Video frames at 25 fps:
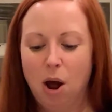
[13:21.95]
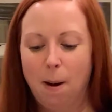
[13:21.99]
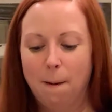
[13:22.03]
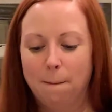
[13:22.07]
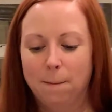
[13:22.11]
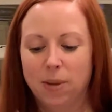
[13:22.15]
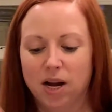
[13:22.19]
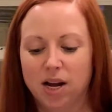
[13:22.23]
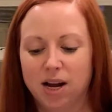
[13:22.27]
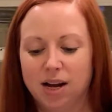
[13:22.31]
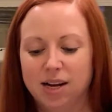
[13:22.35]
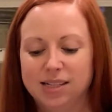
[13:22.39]

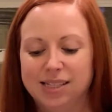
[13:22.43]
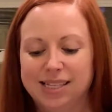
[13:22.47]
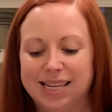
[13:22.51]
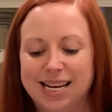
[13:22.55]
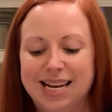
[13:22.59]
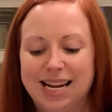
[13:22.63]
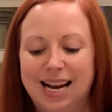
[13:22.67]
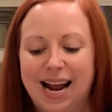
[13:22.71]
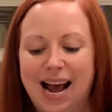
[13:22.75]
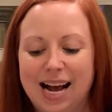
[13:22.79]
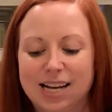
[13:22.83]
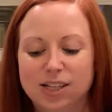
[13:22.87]
because
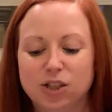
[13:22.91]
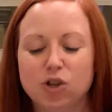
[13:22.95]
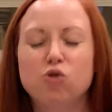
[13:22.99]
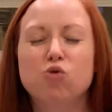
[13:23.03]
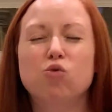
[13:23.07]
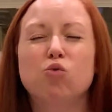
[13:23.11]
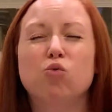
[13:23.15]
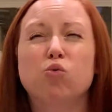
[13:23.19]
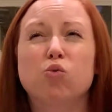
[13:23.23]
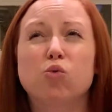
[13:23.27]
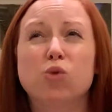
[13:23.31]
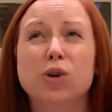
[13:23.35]
it has a
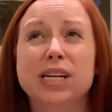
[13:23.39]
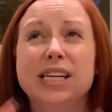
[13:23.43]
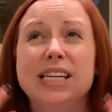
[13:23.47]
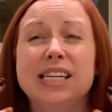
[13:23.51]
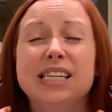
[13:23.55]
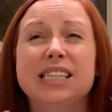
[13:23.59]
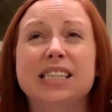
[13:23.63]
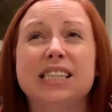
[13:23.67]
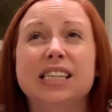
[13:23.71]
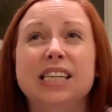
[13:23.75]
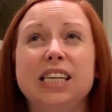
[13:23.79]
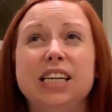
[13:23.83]

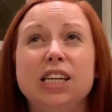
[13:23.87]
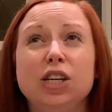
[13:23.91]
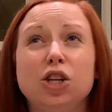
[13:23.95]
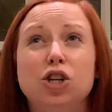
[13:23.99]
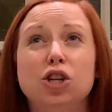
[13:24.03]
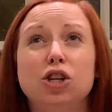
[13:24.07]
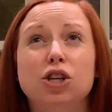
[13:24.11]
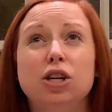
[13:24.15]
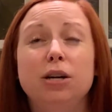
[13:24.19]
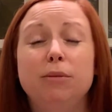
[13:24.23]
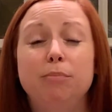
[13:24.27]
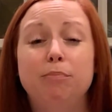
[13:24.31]
really
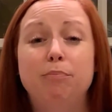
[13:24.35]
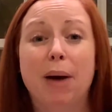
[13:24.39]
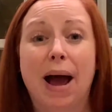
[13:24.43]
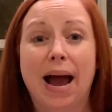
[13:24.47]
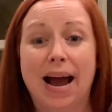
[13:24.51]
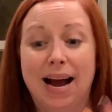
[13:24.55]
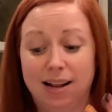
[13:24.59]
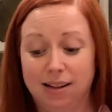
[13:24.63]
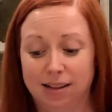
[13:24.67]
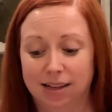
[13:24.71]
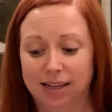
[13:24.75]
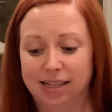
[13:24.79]
good
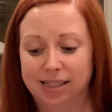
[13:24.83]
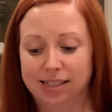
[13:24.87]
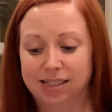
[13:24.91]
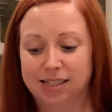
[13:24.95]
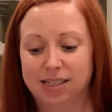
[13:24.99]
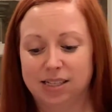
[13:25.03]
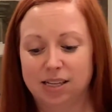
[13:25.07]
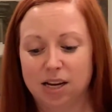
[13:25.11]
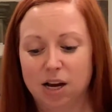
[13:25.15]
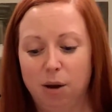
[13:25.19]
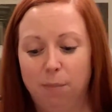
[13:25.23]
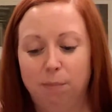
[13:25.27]

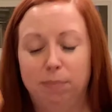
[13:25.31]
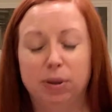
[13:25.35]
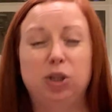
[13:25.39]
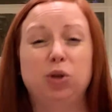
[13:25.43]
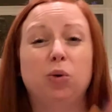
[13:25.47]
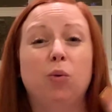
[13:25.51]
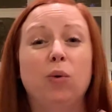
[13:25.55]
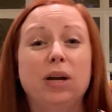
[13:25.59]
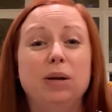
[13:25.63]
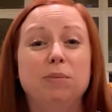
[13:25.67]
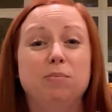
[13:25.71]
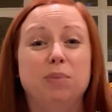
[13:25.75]
balance
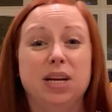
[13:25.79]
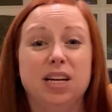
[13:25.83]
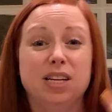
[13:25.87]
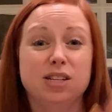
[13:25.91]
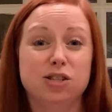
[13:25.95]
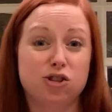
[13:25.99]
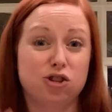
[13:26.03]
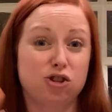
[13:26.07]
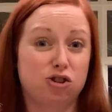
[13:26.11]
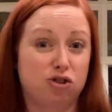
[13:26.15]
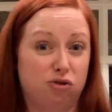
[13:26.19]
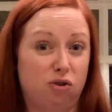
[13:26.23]
between being
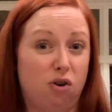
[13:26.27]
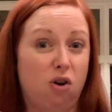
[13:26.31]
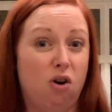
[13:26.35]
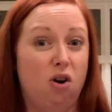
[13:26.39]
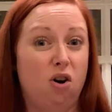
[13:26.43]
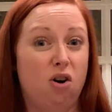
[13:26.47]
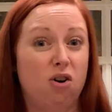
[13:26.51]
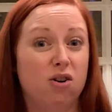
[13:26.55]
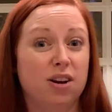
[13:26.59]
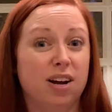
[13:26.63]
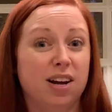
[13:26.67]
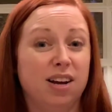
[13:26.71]

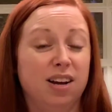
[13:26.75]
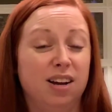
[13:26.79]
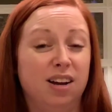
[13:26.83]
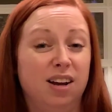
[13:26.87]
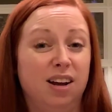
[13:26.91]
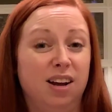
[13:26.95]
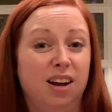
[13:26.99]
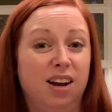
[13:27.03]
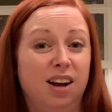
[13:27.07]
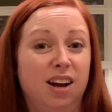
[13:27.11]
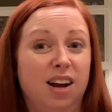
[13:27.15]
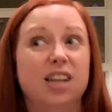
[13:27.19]
strong
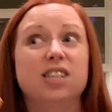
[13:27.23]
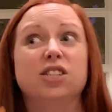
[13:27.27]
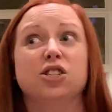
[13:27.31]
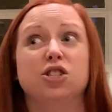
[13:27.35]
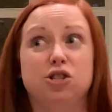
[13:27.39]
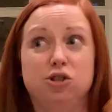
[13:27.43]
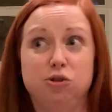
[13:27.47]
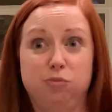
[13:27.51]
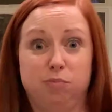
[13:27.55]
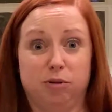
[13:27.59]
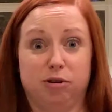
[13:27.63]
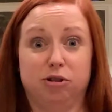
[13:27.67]
and
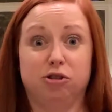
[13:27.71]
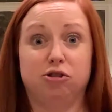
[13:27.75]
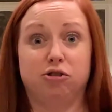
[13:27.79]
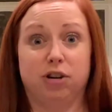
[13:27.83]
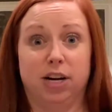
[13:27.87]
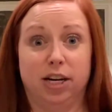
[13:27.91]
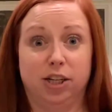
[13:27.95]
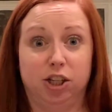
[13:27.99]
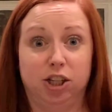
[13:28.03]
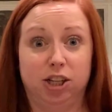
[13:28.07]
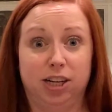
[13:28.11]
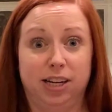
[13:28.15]
super
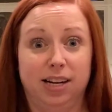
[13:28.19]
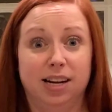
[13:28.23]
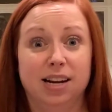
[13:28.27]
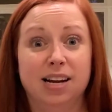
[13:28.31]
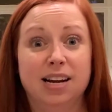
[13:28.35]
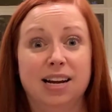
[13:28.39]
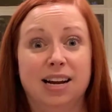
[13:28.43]
stretchy.